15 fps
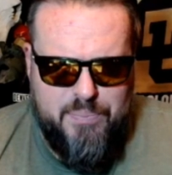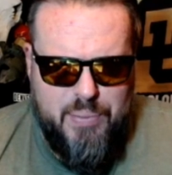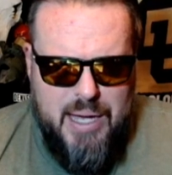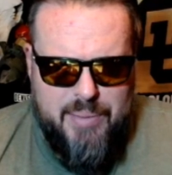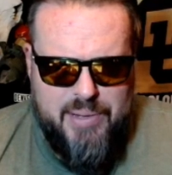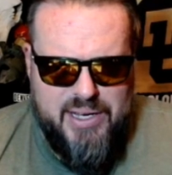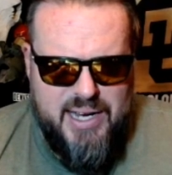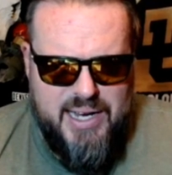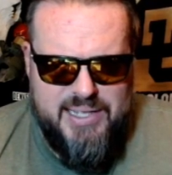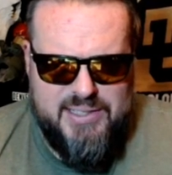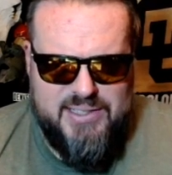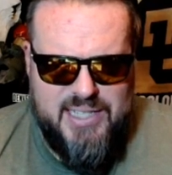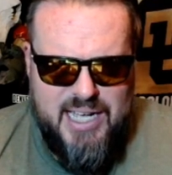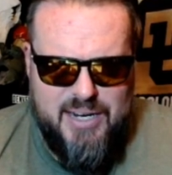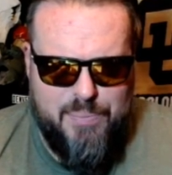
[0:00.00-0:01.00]
Bobby Knight
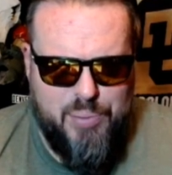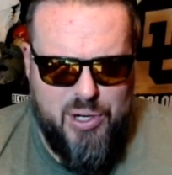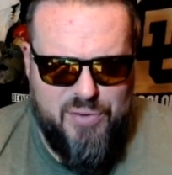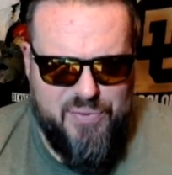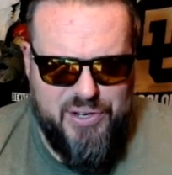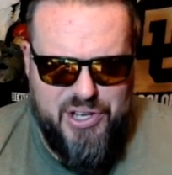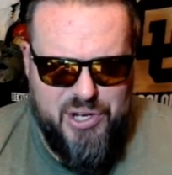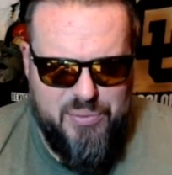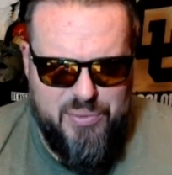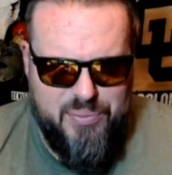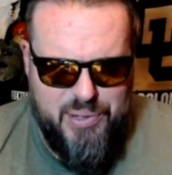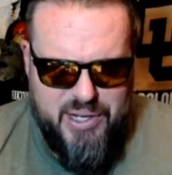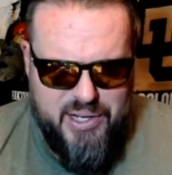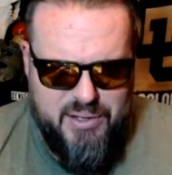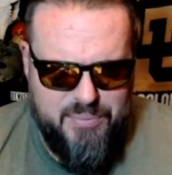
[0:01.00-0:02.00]
is not a perfect human
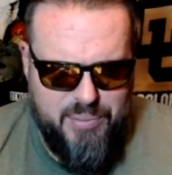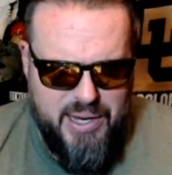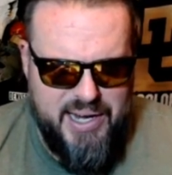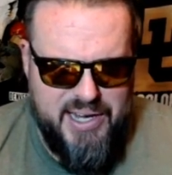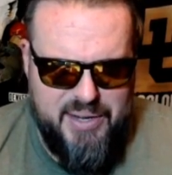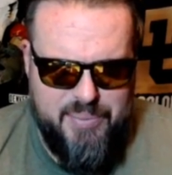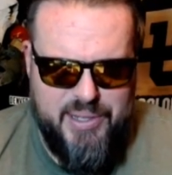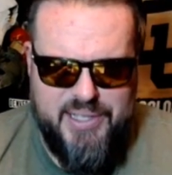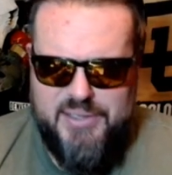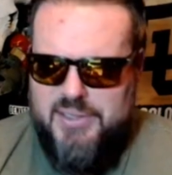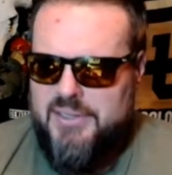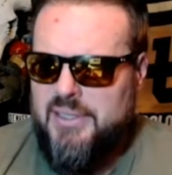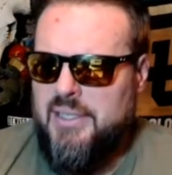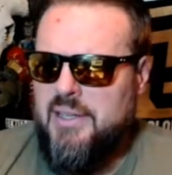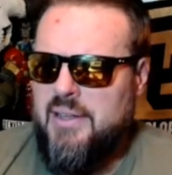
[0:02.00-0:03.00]
being by any
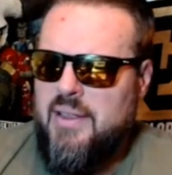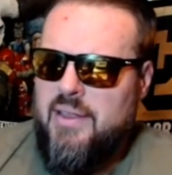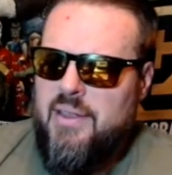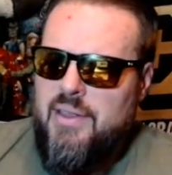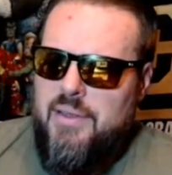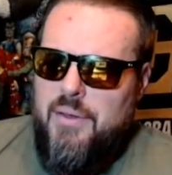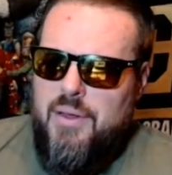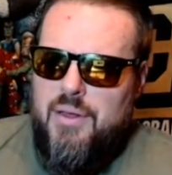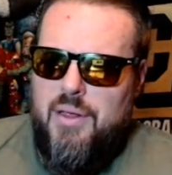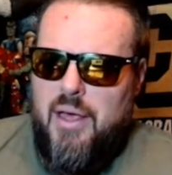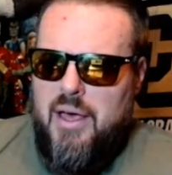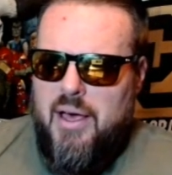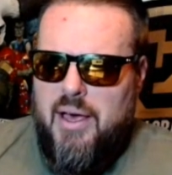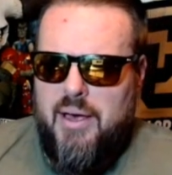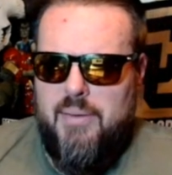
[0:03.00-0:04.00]
means.
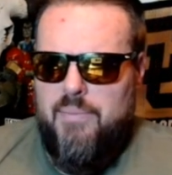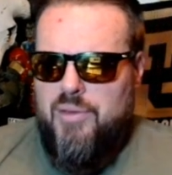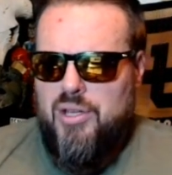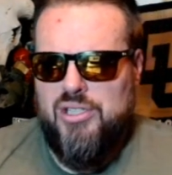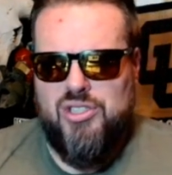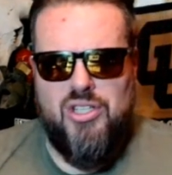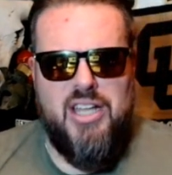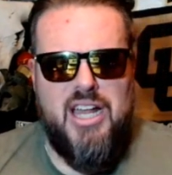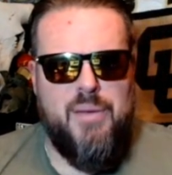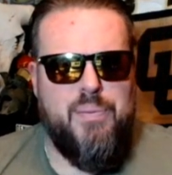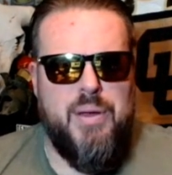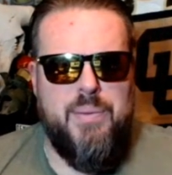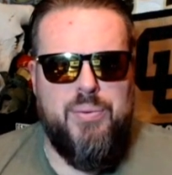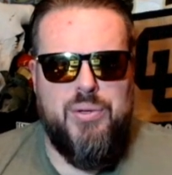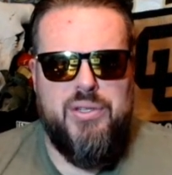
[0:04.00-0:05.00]
There's a lot of
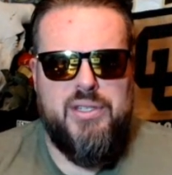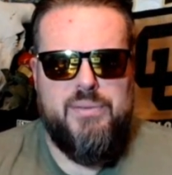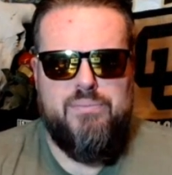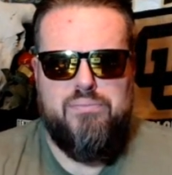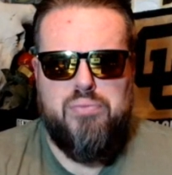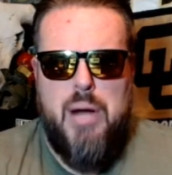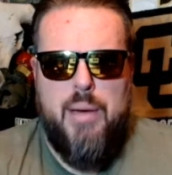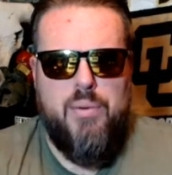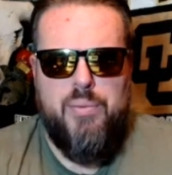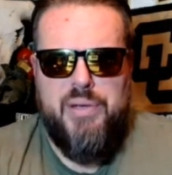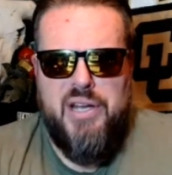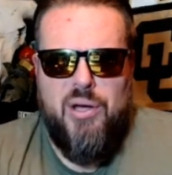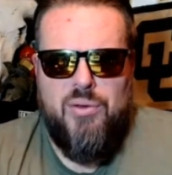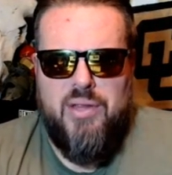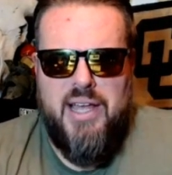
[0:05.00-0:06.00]
people that probably
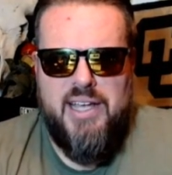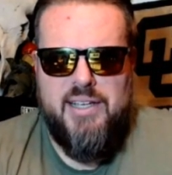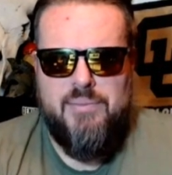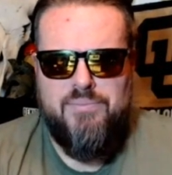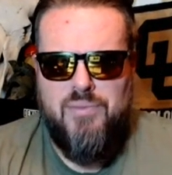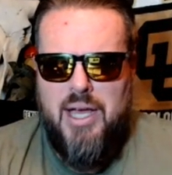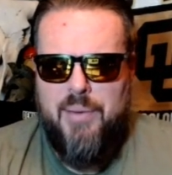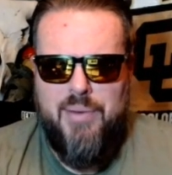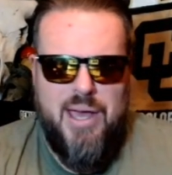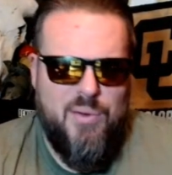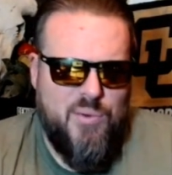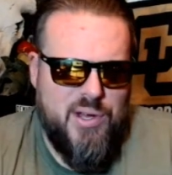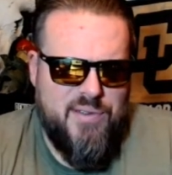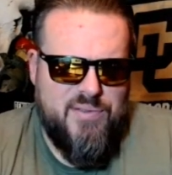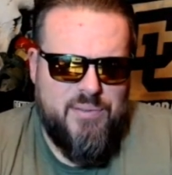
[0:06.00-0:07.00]
don't like him. I'm not
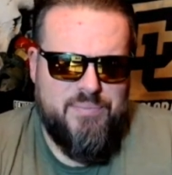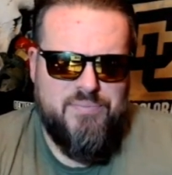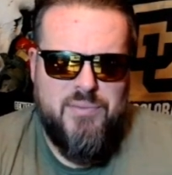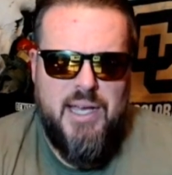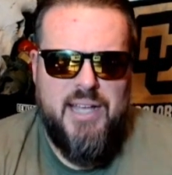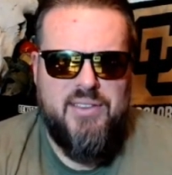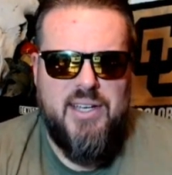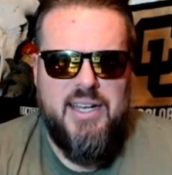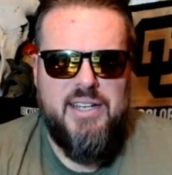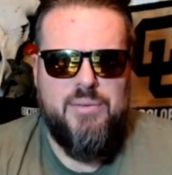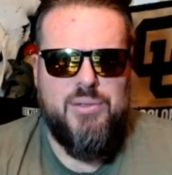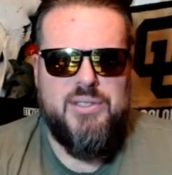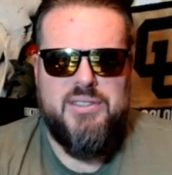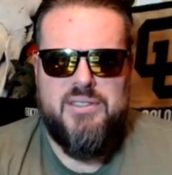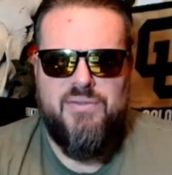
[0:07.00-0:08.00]
one of them. I thought he
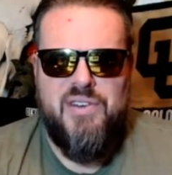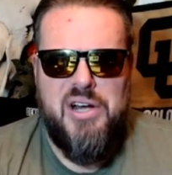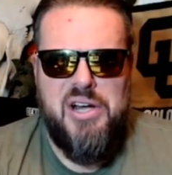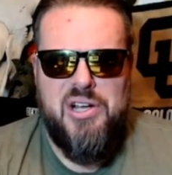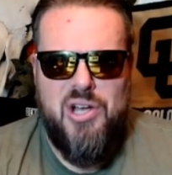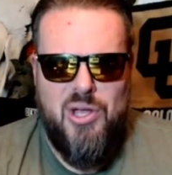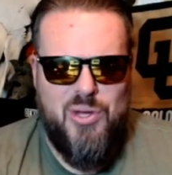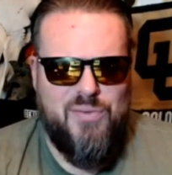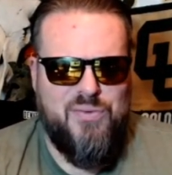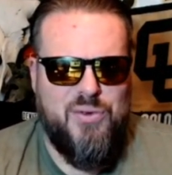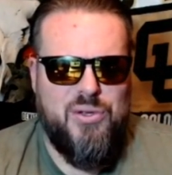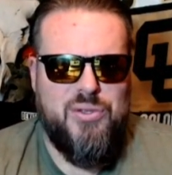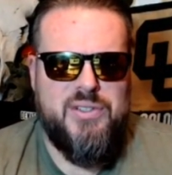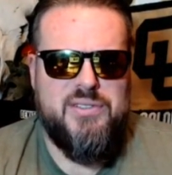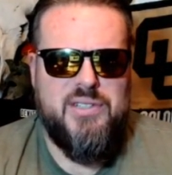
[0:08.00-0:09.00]
was very
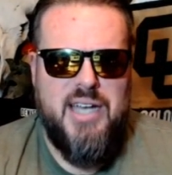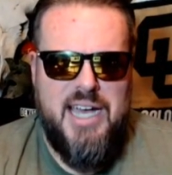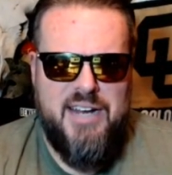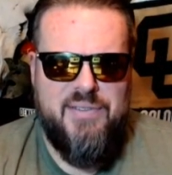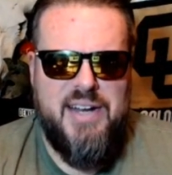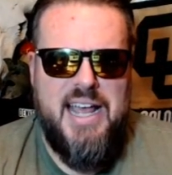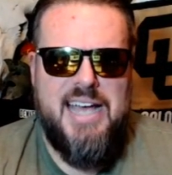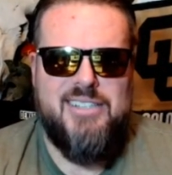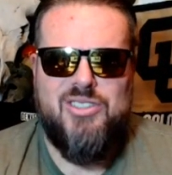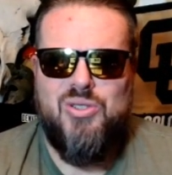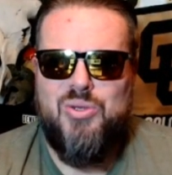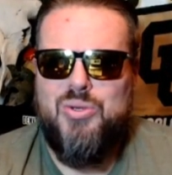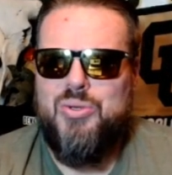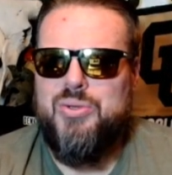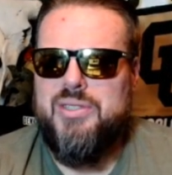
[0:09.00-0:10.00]
colorful and kind of an
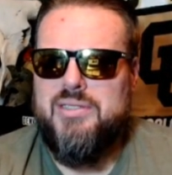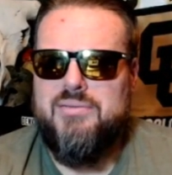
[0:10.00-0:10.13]
asshole.